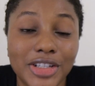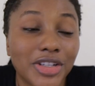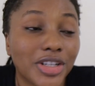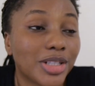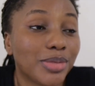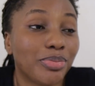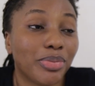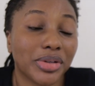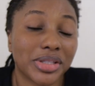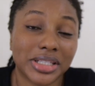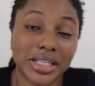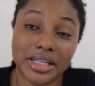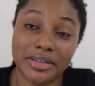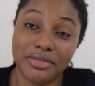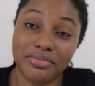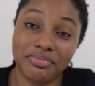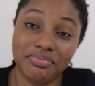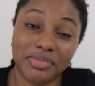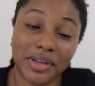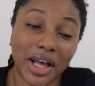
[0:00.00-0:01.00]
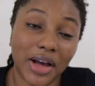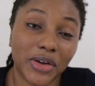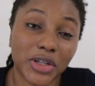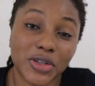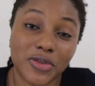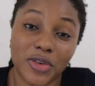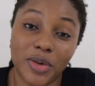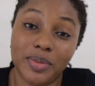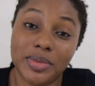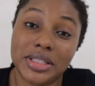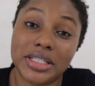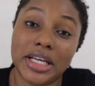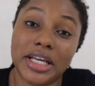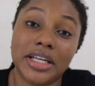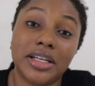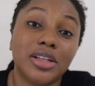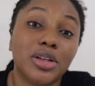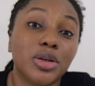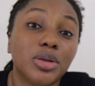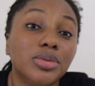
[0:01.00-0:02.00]
just bought a couch from
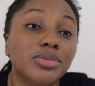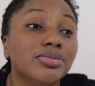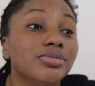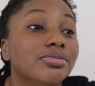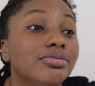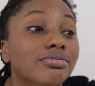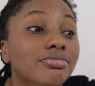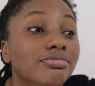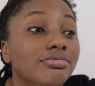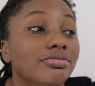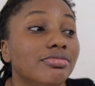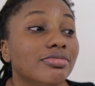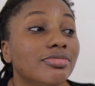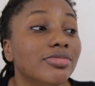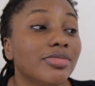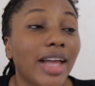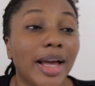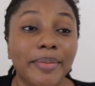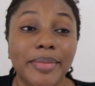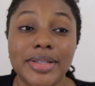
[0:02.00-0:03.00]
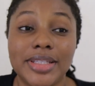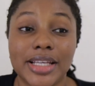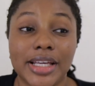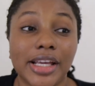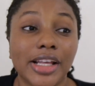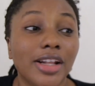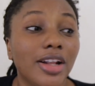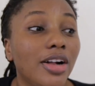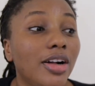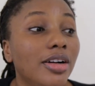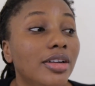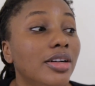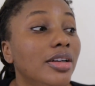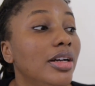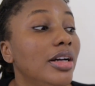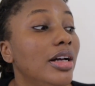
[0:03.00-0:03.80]
Taylor. I'd be Taylor.